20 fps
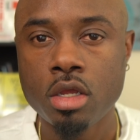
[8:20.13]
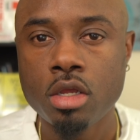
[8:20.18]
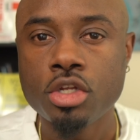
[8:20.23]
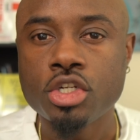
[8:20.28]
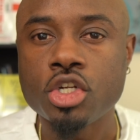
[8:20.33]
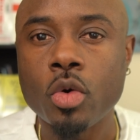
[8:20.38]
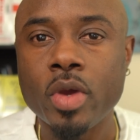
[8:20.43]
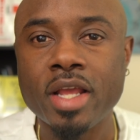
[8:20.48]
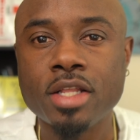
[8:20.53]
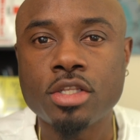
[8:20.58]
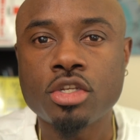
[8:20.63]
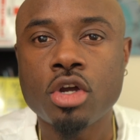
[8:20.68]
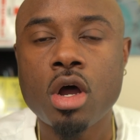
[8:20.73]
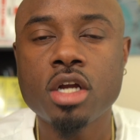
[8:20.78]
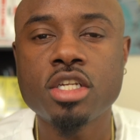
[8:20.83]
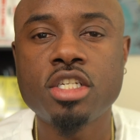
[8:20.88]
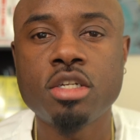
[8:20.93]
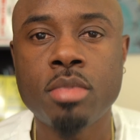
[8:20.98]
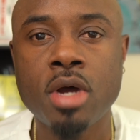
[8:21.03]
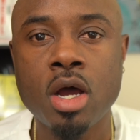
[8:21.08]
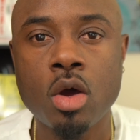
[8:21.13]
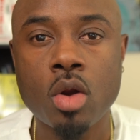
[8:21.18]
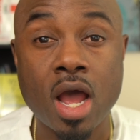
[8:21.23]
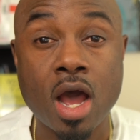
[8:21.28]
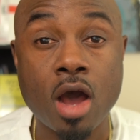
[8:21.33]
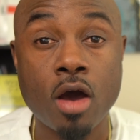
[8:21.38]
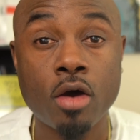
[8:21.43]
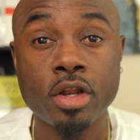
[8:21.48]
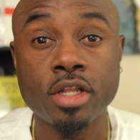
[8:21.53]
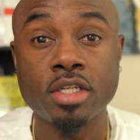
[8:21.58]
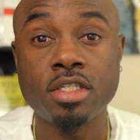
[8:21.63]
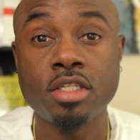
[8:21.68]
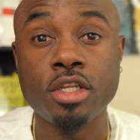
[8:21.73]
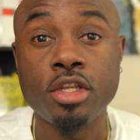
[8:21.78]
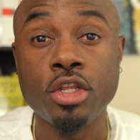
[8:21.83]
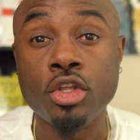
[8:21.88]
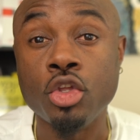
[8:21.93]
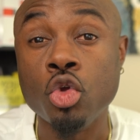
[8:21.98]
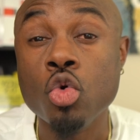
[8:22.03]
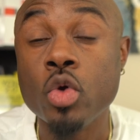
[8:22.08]
So it talks about how it is
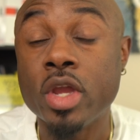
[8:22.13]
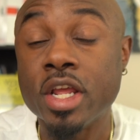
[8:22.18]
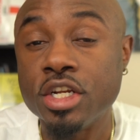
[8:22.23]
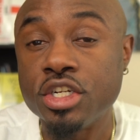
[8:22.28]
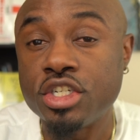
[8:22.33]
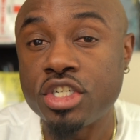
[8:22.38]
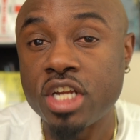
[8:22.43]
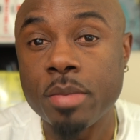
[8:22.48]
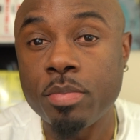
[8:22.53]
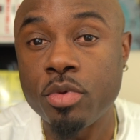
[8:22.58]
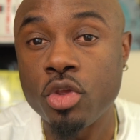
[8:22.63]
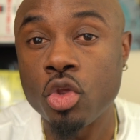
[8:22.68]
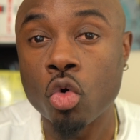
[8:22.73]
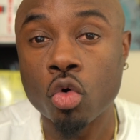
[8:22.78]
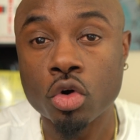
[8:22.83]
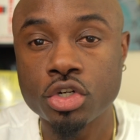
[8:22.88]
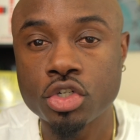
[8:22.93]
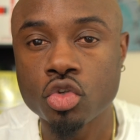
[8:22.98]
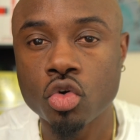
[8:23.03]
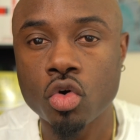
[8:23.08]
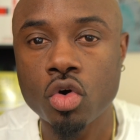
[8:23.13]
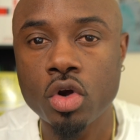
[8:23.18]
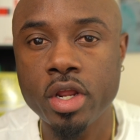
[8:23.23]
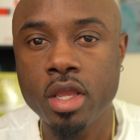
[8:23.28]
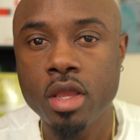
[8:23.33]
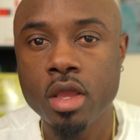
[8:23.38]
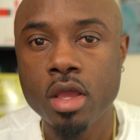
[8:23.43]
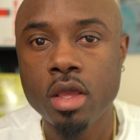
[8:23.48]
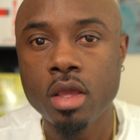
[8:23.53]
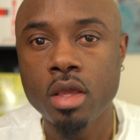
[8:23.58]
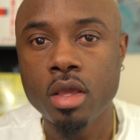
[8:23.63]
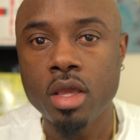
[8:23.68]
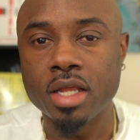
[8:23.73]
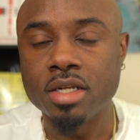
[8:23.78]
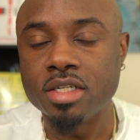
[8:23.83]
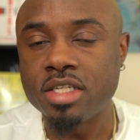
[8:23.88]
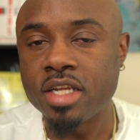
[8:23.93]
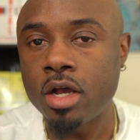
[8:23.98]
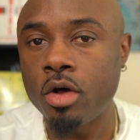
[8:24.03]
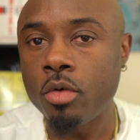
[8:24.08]
you can shape your story
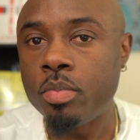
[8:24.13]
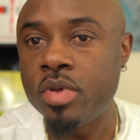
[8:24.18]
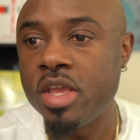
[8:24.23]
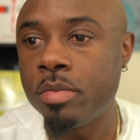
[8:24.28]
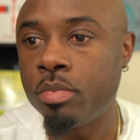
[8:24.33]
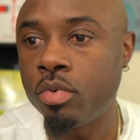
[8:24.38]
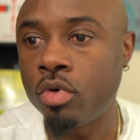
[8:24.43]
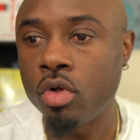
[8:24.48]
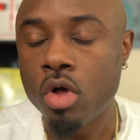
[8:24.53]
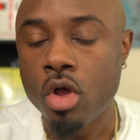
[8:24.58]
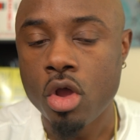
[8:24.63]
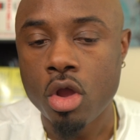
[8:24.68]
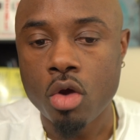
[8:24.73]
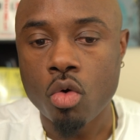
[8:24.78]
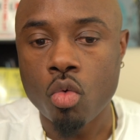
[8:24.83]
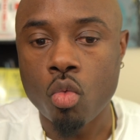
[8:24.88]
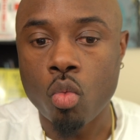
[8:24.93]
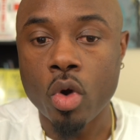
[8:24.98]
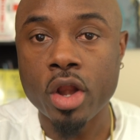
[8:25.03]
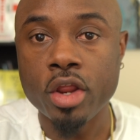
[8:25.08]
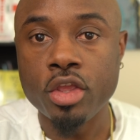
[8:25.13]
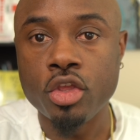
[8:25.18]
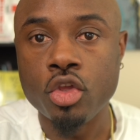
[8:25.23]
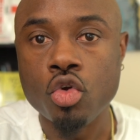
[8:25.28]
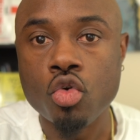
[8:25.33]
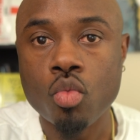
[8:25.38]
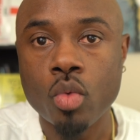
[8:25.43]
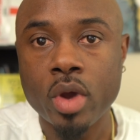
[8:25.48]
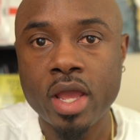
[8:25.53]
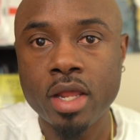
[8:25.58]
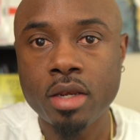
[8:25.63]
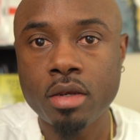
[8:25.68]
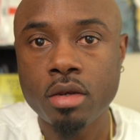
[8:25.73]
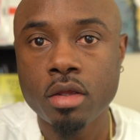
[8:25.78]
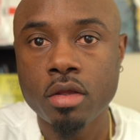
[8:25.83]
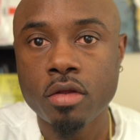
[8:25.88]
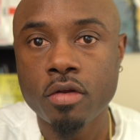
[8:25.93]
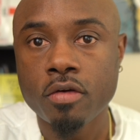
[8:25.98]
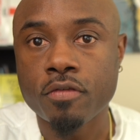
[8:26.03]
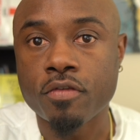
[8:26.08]
and tell people where you went
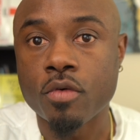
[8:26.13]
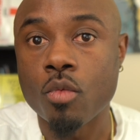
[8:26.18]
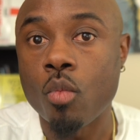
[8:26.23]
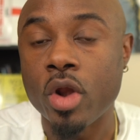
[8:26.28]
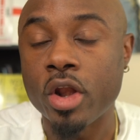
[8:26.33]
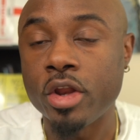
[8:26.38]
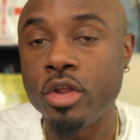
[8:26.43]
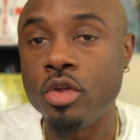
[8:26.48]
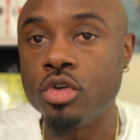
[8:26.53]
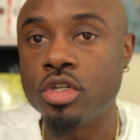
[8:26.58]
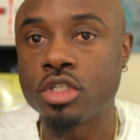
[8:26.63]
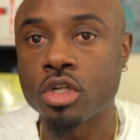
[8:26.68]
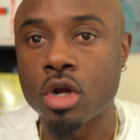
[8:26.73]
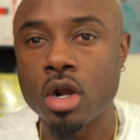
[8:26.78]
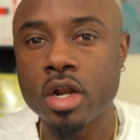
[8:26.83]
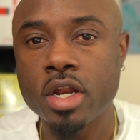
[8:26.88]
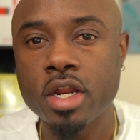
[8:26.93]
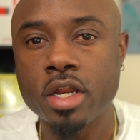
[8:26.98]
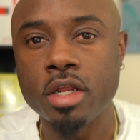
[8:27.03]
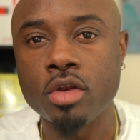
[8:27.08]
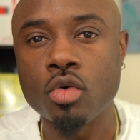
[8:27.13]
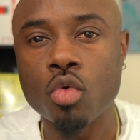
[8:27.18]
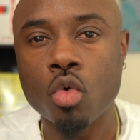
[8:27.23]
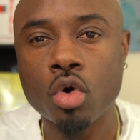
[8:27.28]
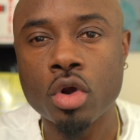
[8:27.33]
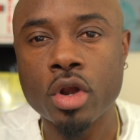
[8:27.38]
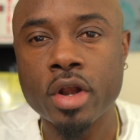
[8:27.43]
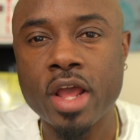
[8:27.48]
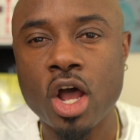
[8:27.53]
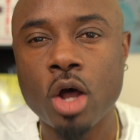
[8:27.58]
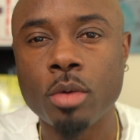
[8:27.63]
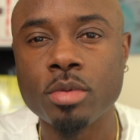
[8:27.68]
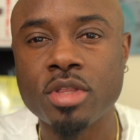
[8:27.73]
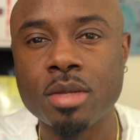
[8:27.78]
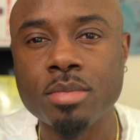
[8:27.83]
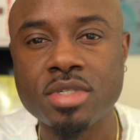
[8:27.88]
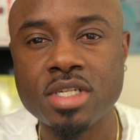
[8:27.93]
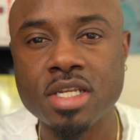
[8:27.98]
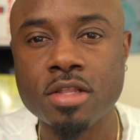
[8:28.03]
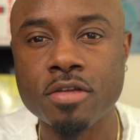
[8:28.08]
from where you started in order to help
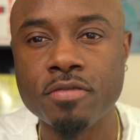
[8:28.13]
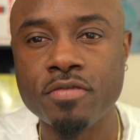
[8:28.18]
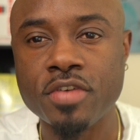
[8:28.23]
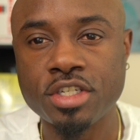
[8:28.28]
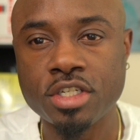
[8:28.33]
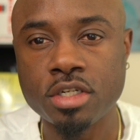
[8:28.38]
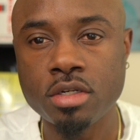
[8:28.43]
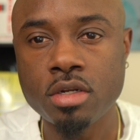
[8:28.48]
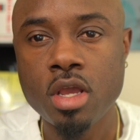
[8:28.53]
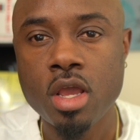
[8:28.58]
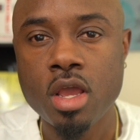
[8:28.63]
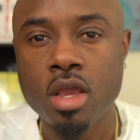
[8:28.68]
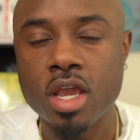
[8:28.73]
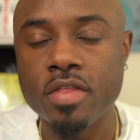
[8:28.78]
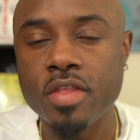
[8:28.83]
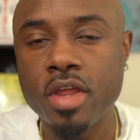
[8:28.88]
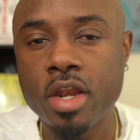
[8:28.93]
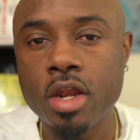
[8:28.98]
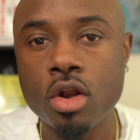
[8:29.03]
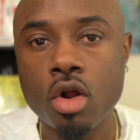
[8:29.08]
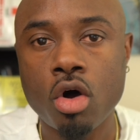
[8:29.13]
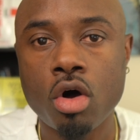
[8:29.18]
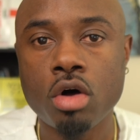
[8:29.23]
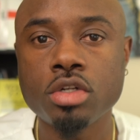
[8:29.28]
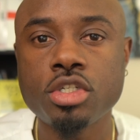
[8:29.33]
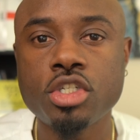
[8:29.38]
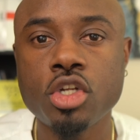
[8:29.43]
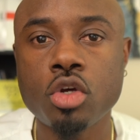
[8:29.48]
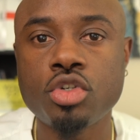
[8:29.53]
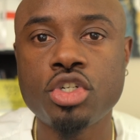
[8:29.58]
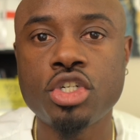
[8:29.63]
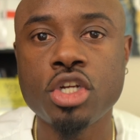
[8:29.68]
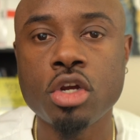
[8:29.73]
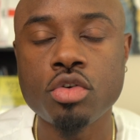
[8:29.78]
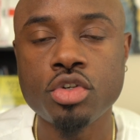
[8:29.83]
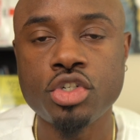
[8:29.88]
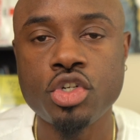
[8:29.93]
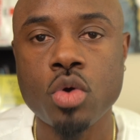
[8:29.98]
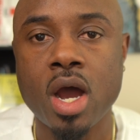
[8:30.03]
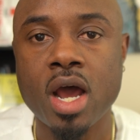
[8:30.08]
them see the vision. And then it also
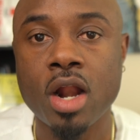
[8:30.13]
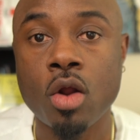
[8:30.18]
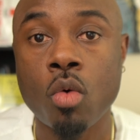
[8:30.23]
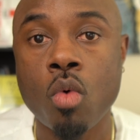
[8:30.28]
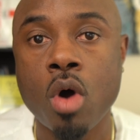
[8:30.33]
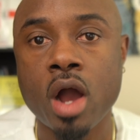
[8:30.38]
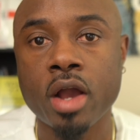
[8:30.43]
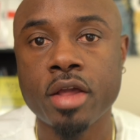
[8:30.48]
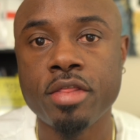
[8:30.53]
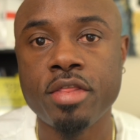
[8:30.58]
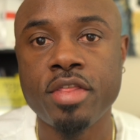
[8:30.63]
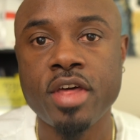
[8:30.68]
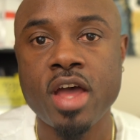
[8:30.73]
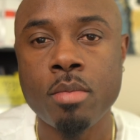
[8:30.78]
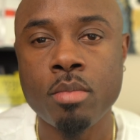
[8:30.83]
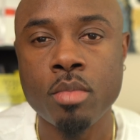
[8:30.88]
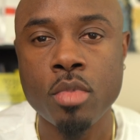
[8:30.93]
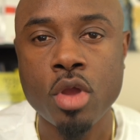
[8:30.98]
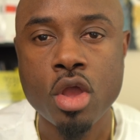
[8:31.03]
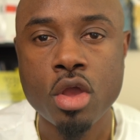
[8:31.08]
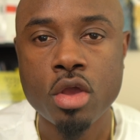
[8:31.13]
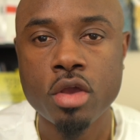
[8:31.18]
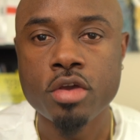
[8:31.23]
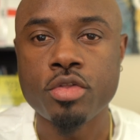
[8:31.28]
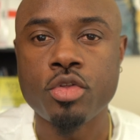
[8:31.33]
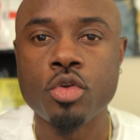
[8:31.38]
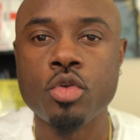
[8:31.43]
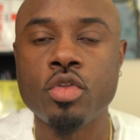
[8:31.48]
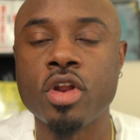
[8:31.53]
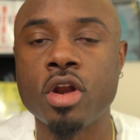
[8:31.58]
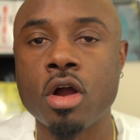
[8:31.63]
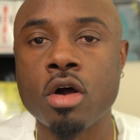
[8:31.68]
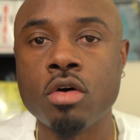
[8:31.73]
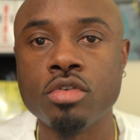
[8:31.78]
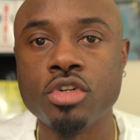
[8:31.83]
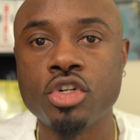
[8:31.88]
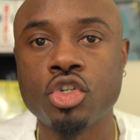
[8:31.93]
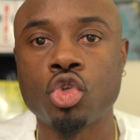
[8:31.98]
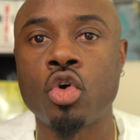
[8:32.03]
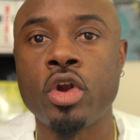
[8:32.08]
shows you how to walk them through their
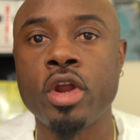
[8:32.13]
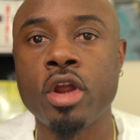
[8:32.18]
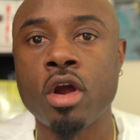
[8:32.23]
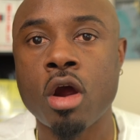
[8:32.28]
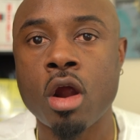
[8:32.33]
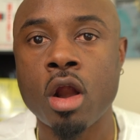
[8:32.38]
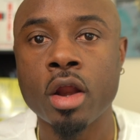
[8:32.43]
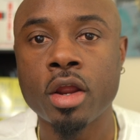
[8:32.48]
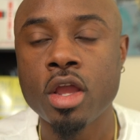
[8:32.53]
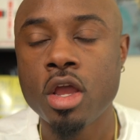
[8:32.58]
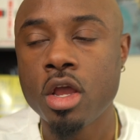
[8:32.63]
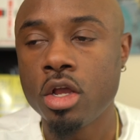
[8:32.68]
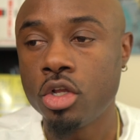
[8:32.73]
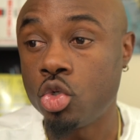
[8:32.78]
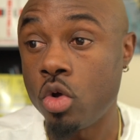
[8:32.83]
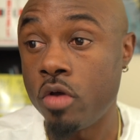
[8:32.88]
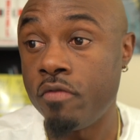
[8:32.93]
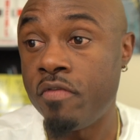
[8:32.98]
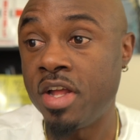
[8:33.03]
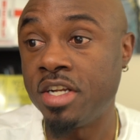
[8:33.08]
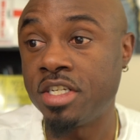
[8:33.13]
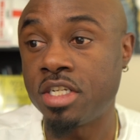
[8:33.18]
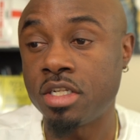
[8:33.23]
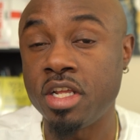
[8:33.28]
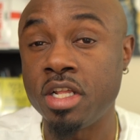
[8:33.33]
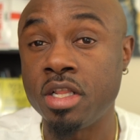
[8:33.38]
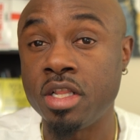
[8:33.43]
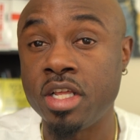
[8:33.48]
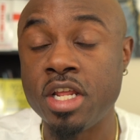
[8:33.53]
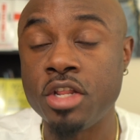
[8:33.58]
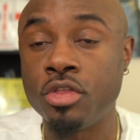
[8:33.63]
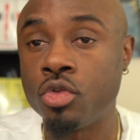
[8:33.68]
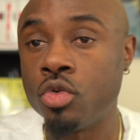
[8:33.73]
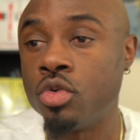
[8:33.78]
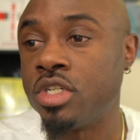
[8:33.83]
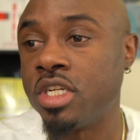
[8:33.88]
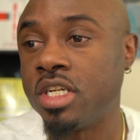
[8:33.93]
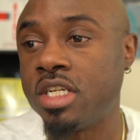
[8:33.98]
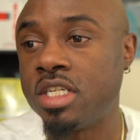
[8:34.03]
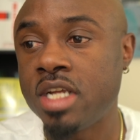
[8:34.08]
own story arc to eventually lead
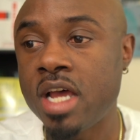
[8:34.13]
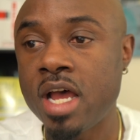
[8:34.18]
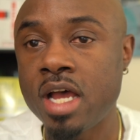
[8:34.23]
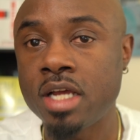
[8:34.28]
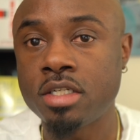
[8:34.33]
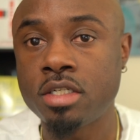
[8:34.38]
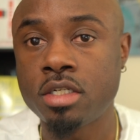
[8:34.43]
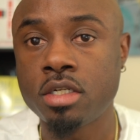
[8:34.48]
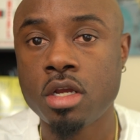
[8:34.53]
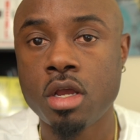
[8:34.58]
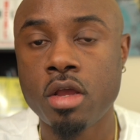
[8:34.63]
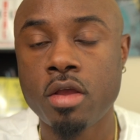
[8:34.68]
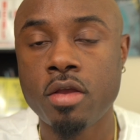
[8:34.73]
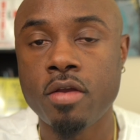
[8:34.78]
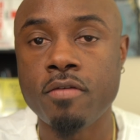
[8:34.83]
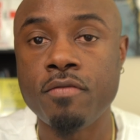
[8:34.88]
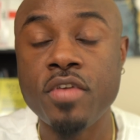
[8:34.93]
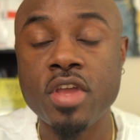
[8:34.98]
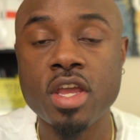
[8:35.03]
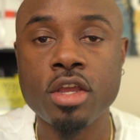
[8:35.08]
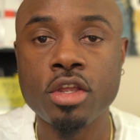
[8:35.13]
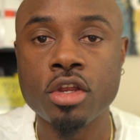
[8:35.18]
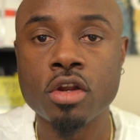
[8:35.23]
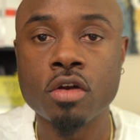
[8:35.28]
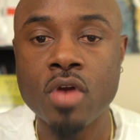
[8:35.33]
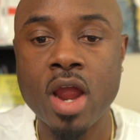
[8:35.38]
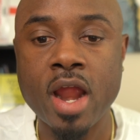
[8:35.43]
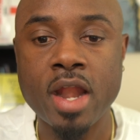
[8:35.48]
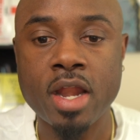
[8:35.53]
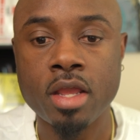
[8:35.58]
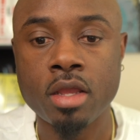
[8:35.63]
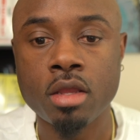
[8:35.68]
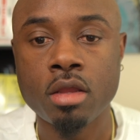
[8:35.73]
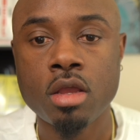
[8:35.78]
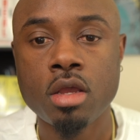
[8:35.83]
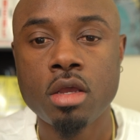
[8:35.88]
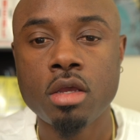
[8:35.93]
through success via your writing.